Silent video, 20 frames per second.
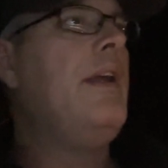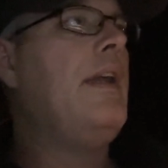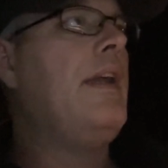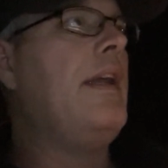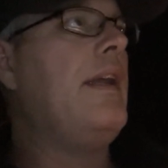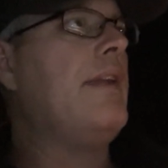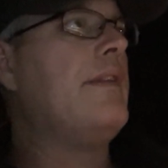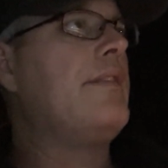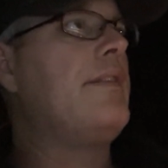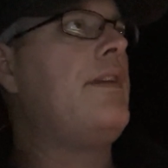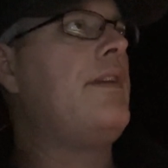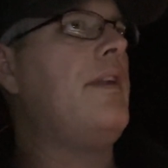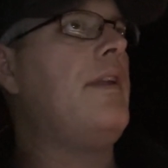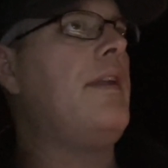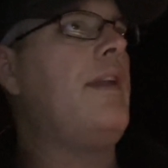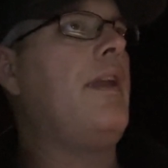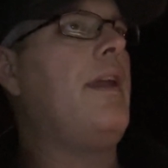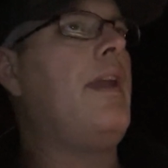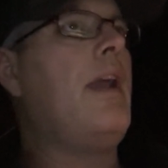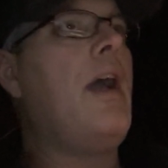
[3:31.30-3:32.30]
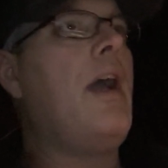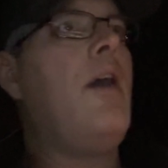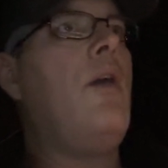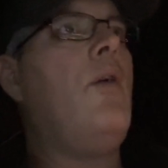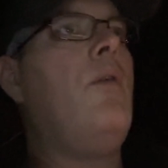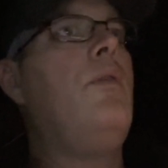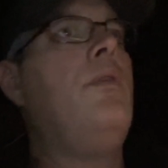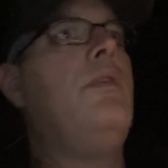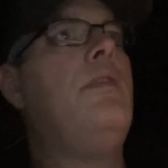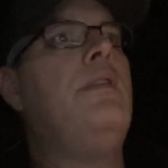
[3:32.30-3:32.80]
it's good to
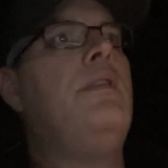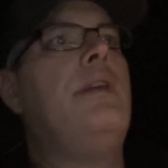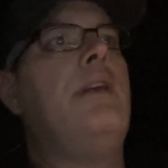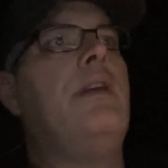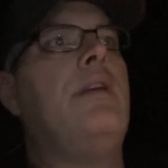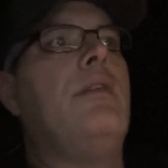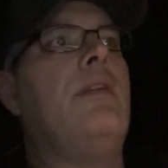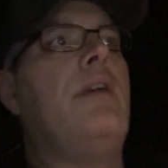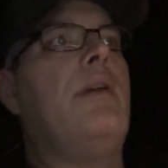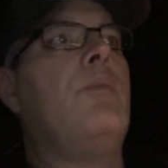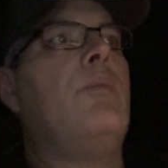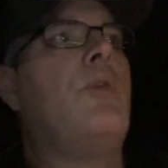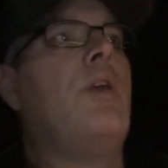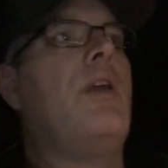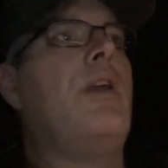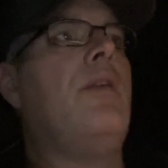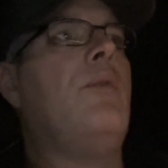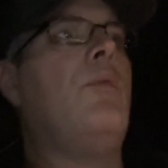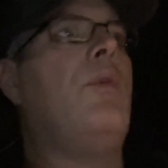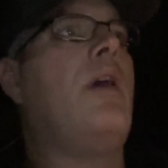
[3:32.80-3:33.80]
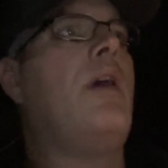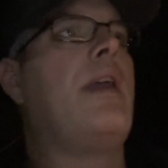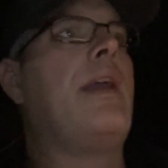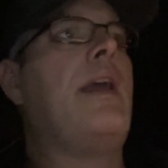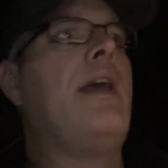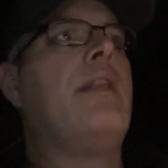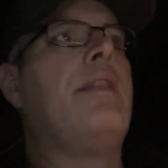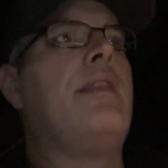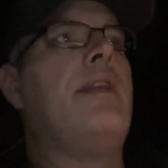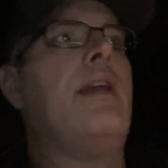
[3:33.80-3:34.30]
go and I'm ready to walk
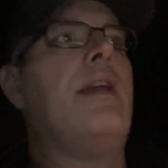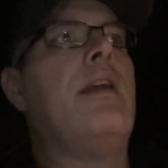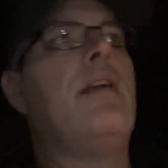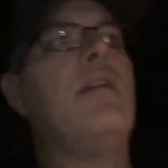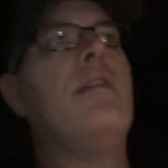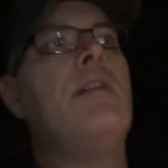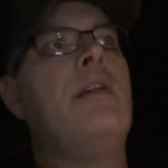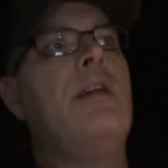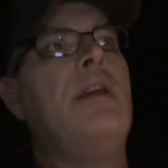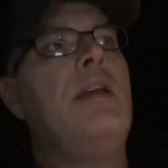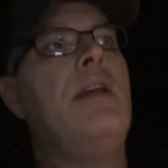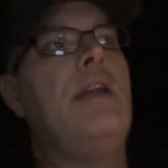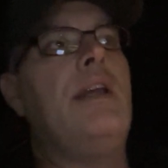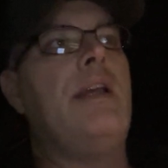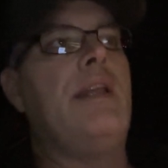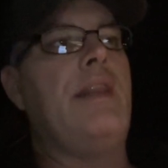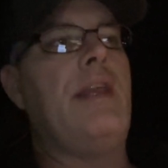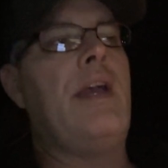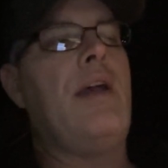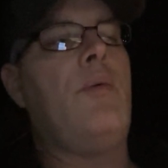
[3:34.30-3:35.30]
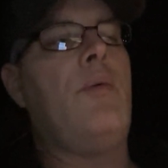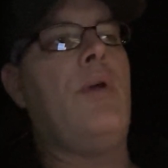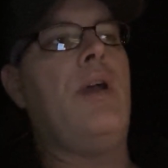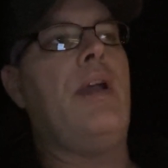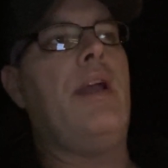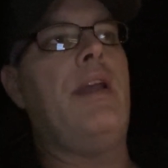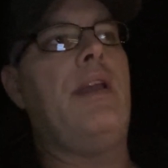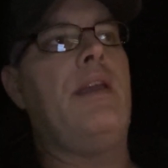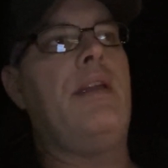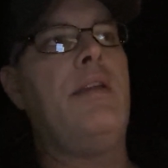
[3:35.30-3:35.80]
out there. And that
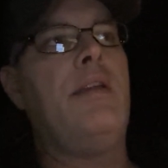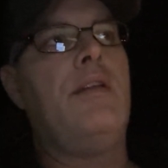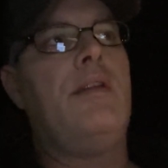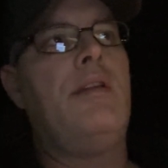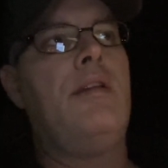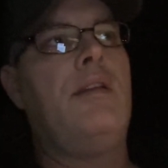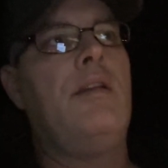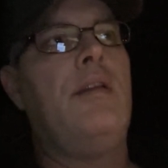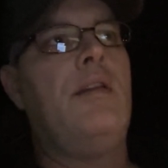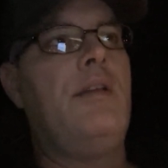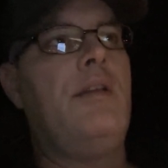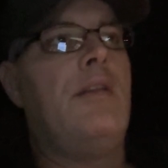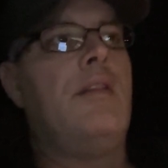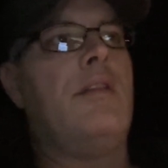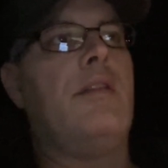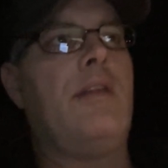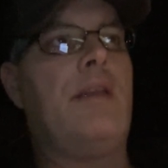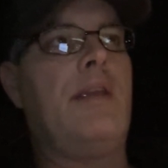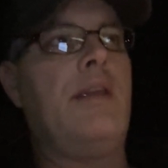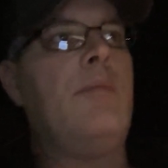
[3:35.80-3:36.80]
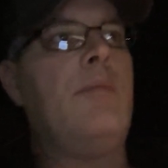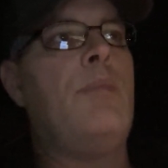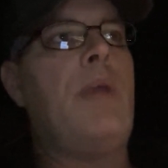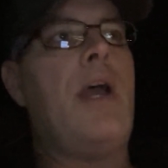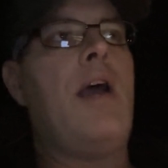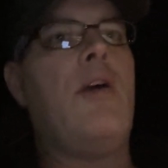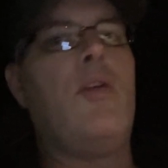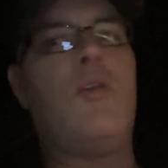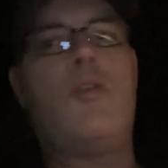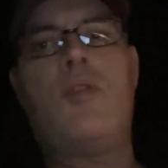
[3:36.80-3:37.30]
way, the
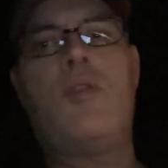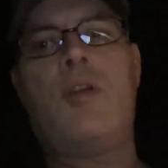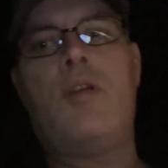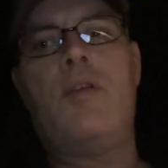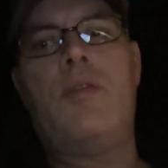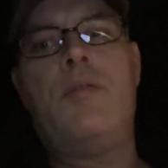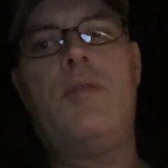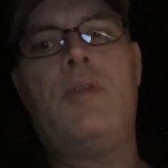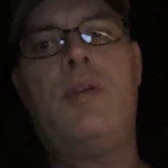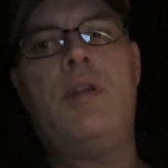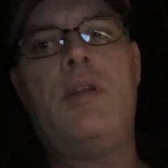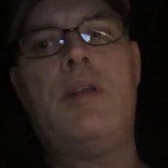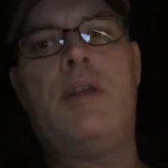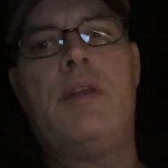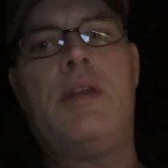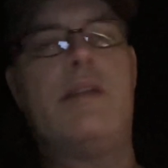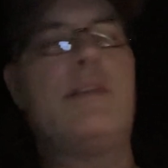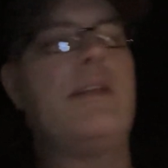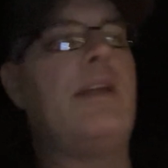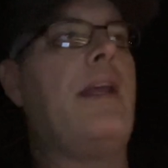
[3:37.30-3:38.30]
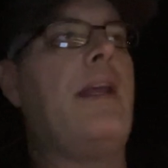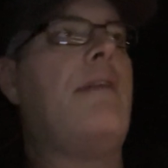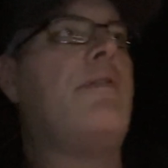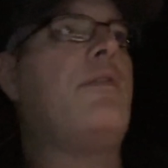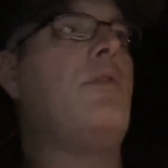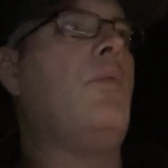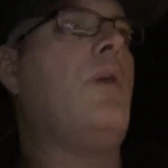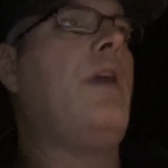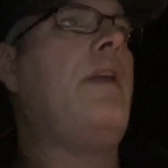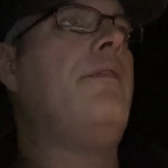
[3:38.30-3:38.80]
inbound crew doesn't have
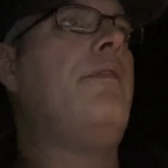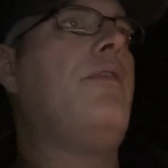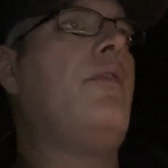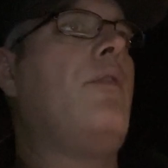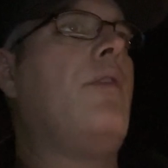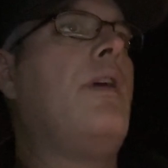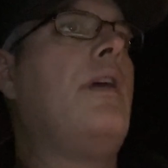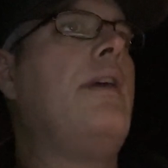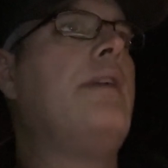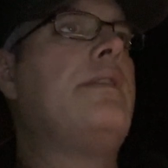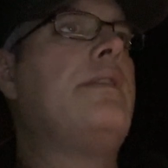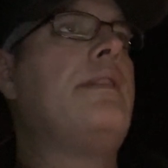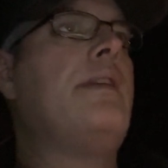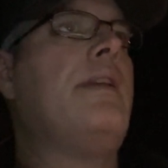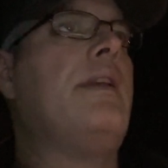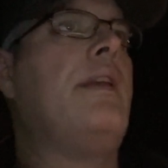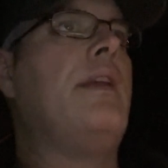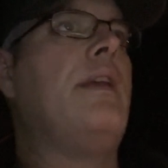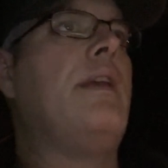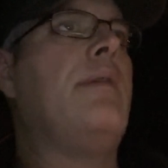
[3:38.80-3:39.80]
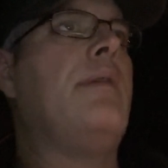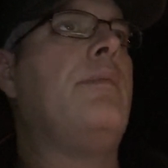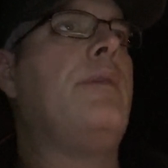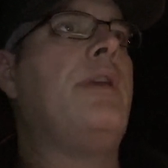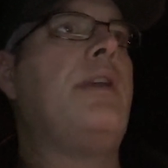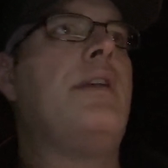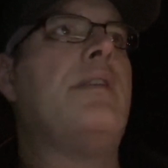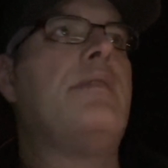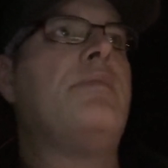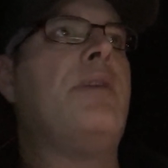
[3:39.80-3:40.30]
to wait for us and
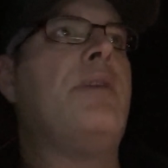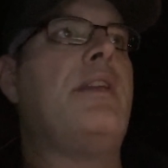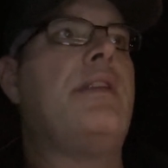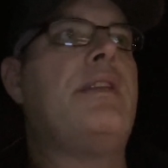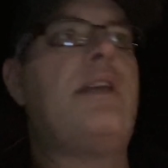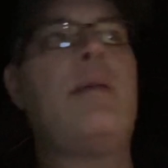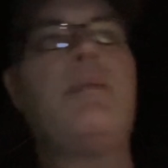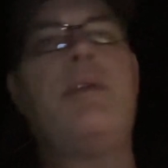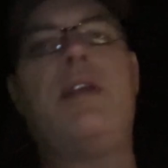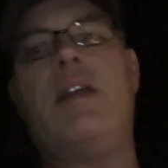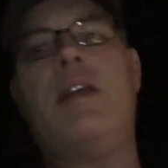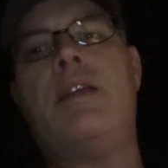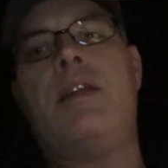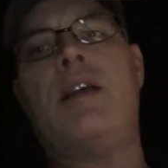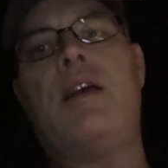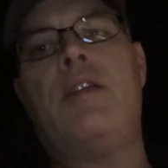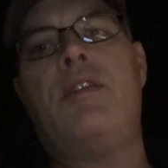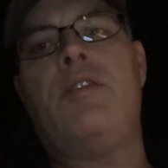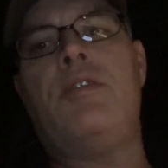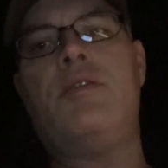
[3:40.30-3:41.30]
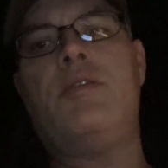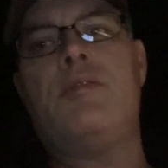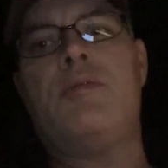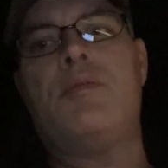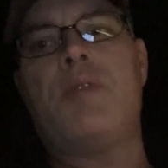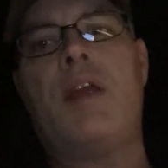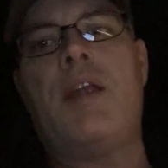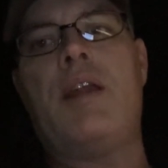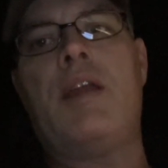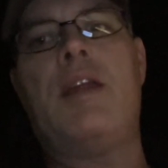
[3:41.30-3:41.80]
because by the time you get done you're
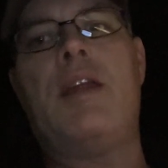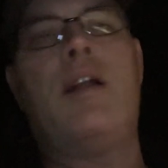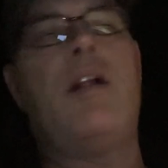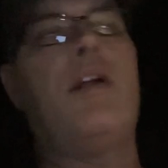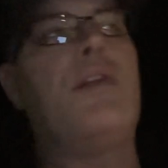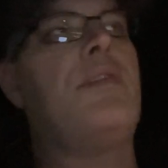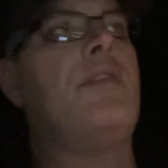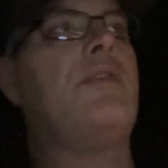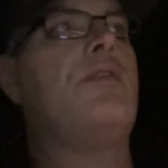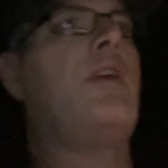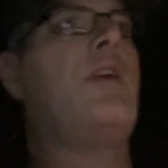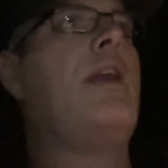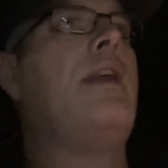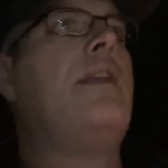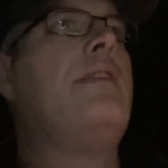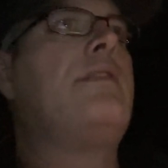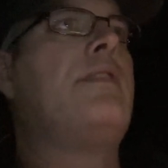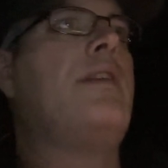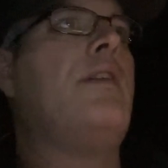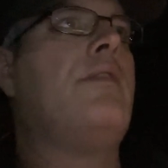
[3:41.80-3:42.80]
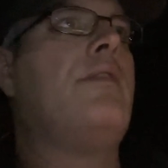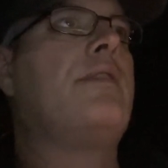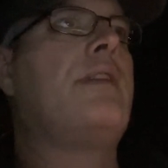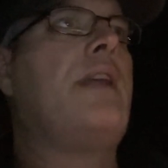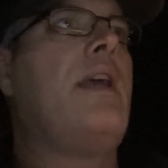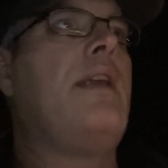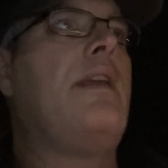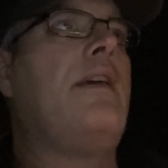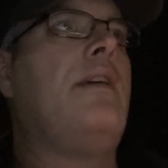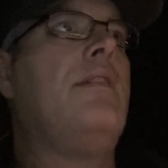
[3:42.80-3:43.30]
ready to get off the train so it's
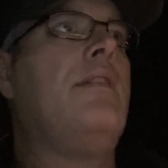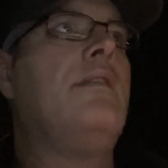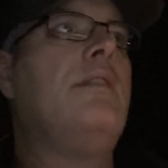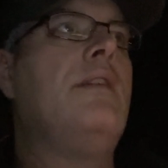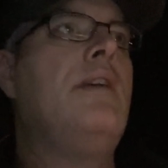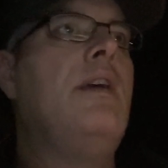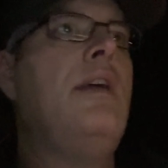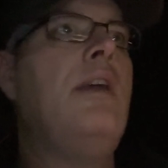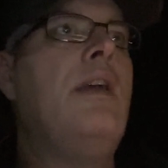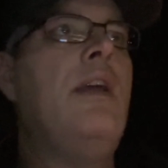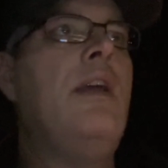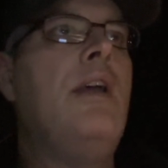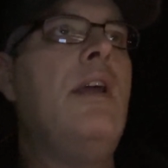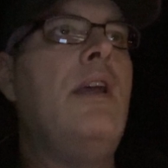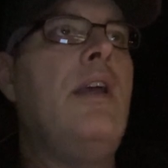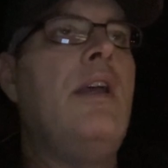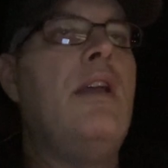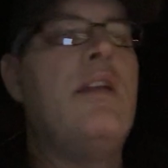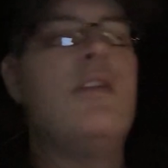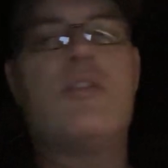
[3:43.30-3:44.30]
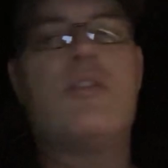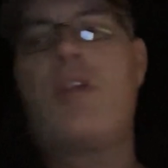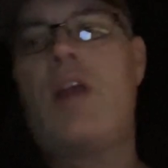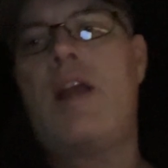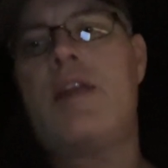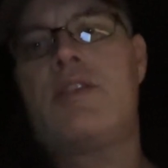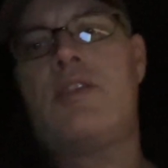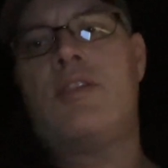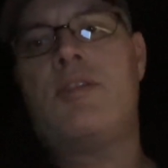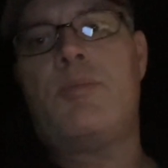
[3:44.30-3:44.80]
kind of
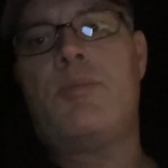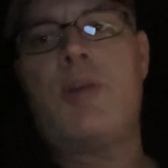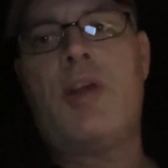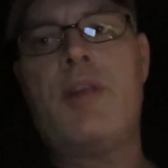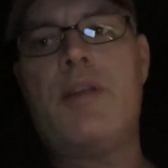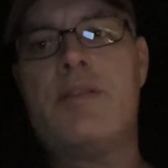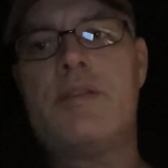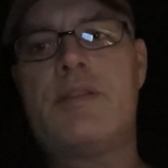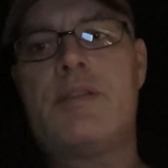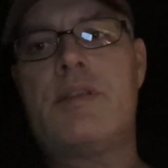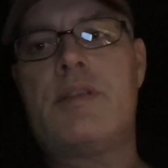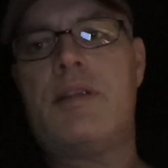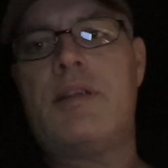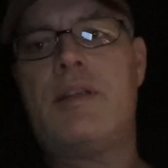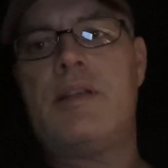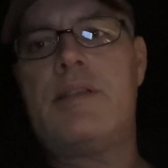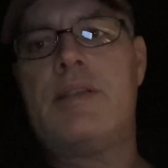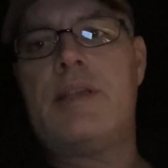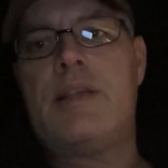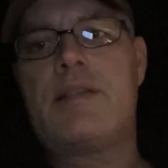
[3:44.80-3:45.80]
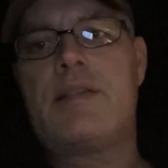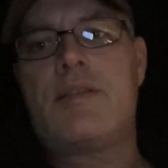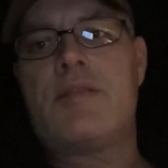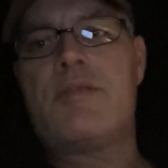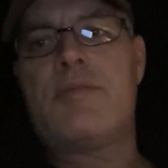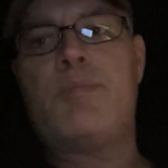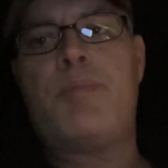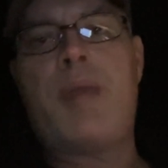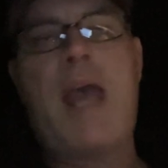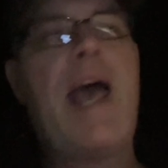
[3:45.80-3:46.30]
scratching your brother's sister's
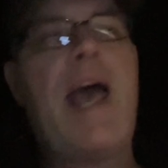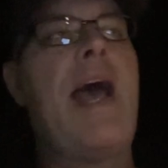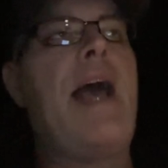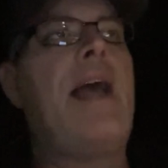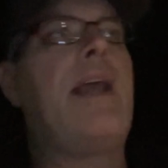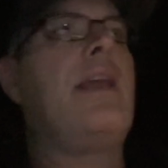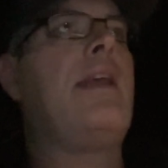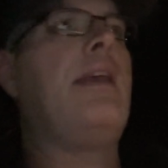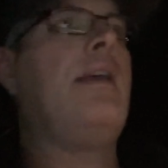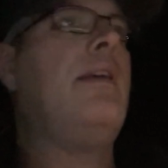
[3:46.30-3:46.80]
back